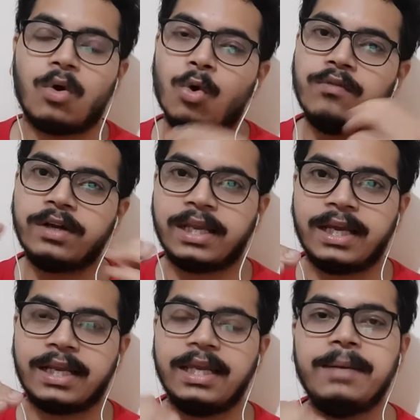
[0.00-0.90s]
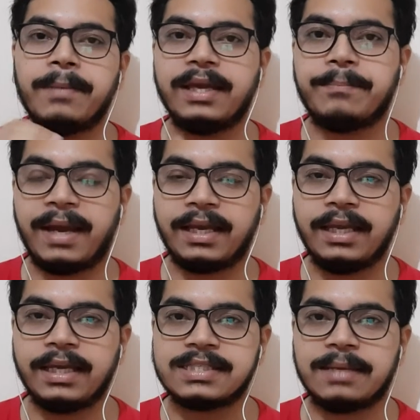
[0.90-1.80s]
Over here in
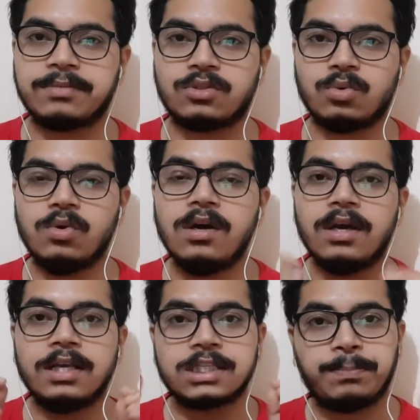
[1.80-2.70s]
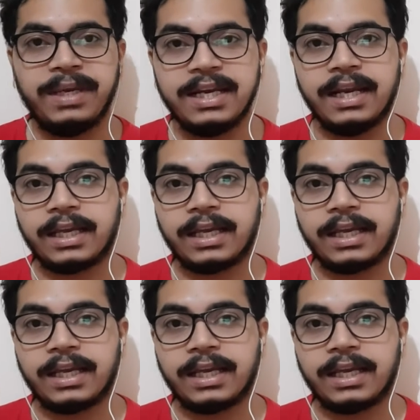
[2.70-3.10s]
banking exams too, speed and